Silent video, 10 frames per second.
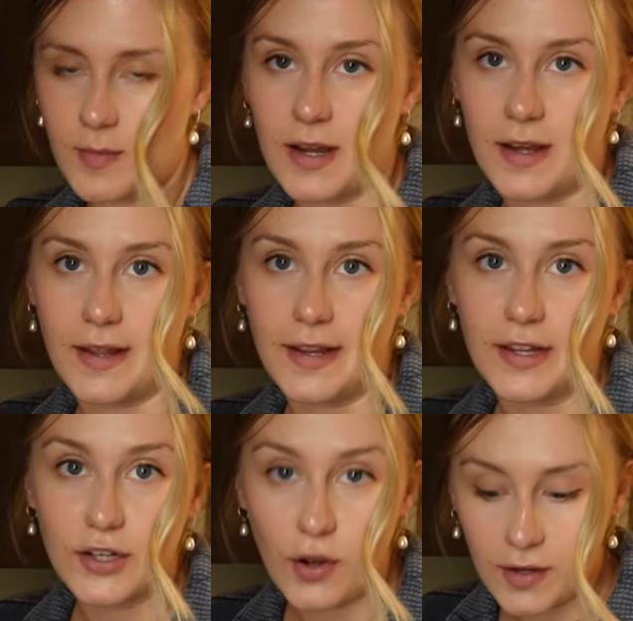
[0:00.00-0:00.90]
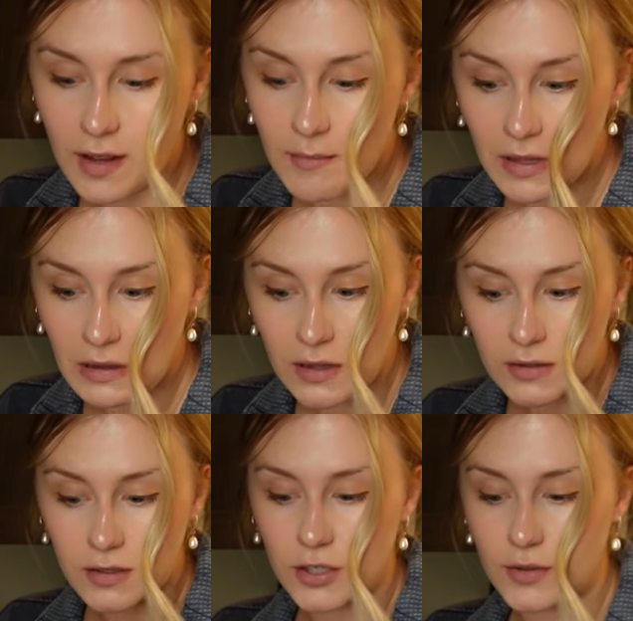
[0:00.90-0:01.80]
my coconut
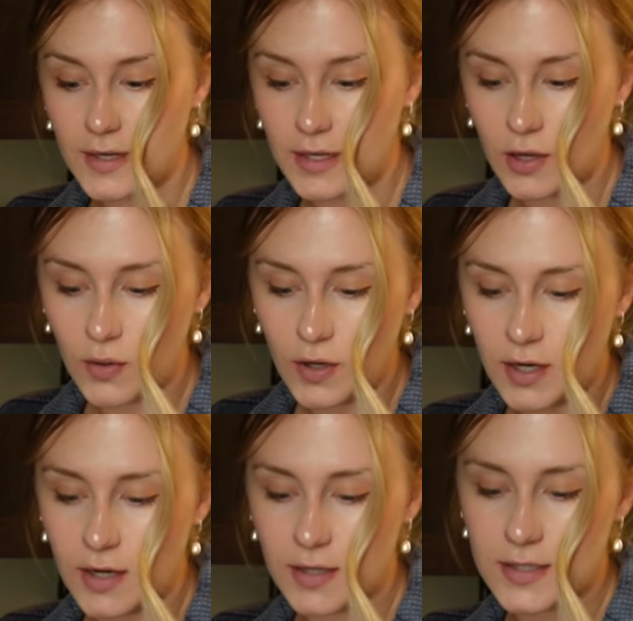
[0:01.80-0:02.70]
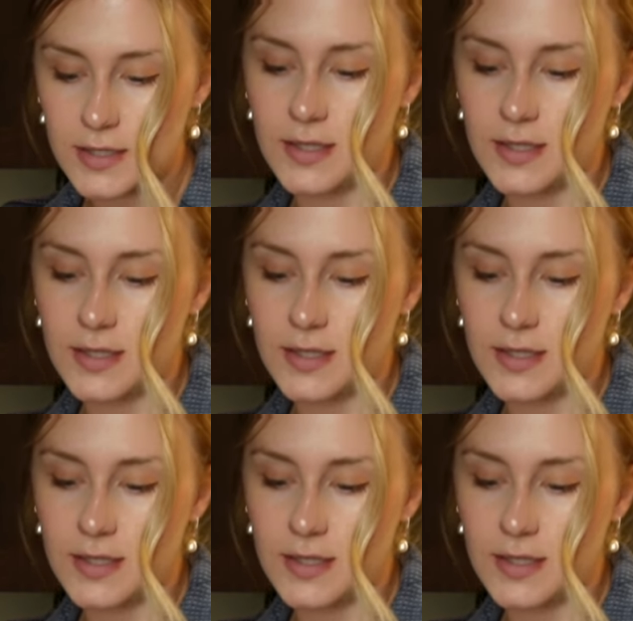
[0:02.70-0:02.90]
milk, Greek yogurt,